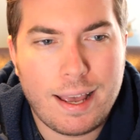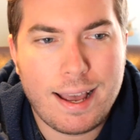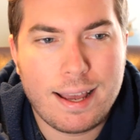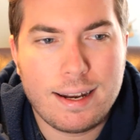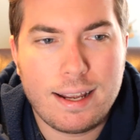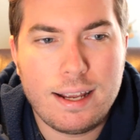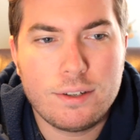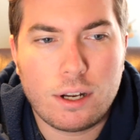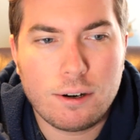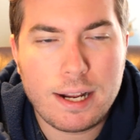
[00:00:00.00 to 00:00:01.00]
And
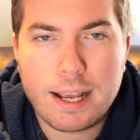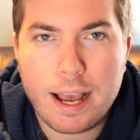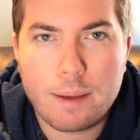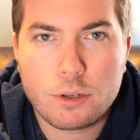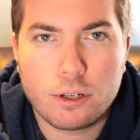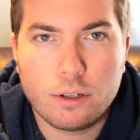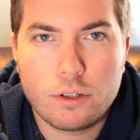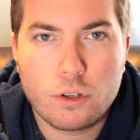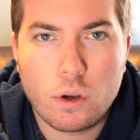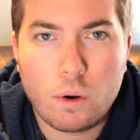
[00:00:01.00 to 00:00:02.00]
he's already
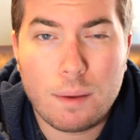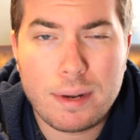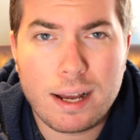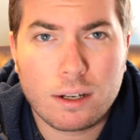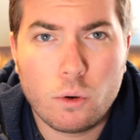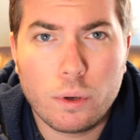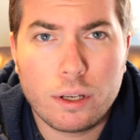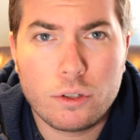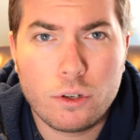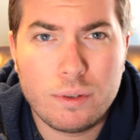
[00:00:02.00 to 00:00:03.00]
captured, so I'm not
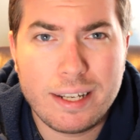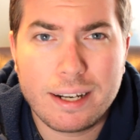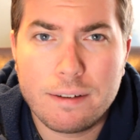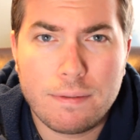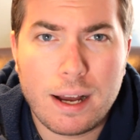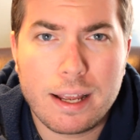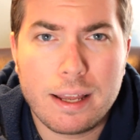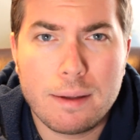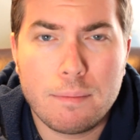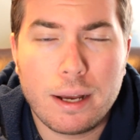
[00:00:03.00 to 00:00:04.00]
going to dignify
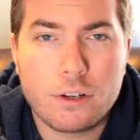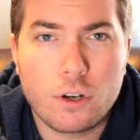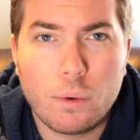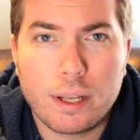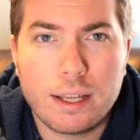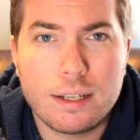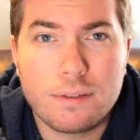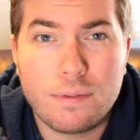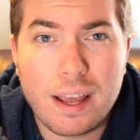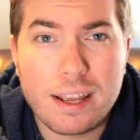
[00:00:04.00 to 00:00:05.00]
him by showing
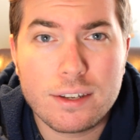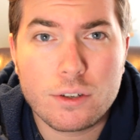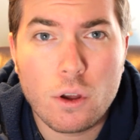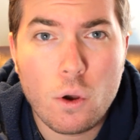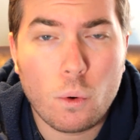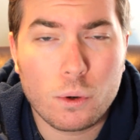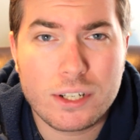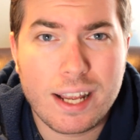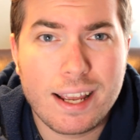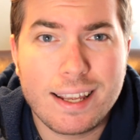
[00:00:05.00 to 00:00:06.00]
his face or
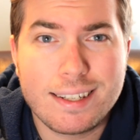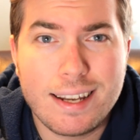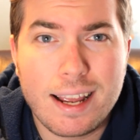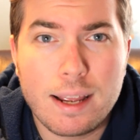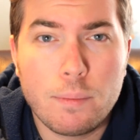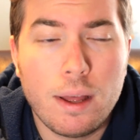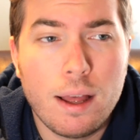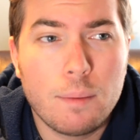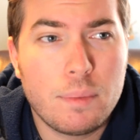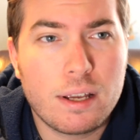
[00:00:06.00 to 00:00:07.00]
saying his name,
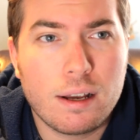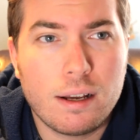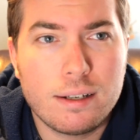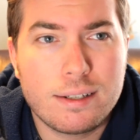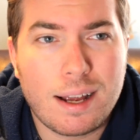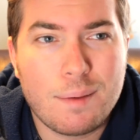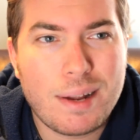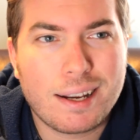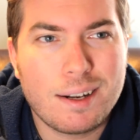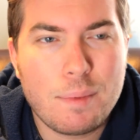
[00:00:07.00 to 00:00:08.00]
because I'm
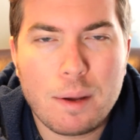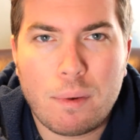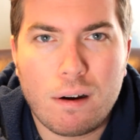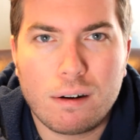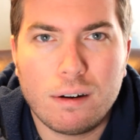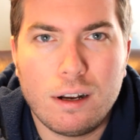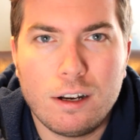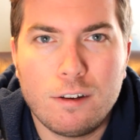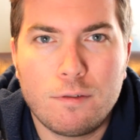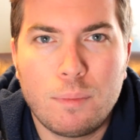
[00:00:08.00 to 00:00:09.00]
not going to be a part
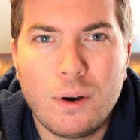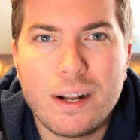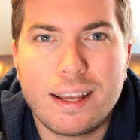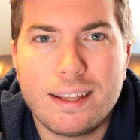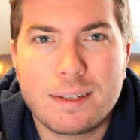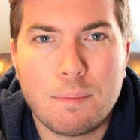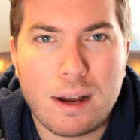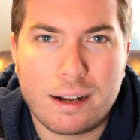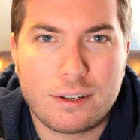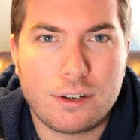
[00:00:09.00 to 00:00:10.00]
of putting this
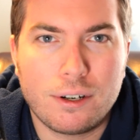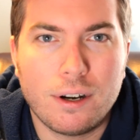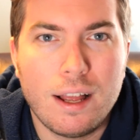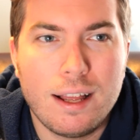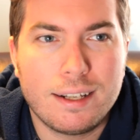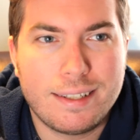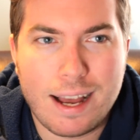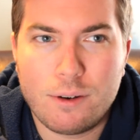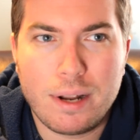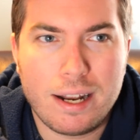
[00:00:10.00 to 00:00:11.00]
monster
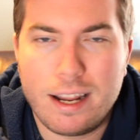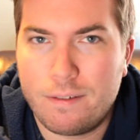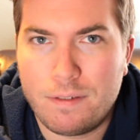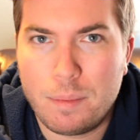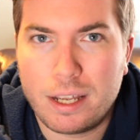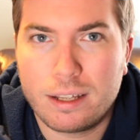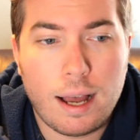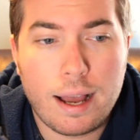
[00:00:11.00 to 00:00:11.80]
down in infamy.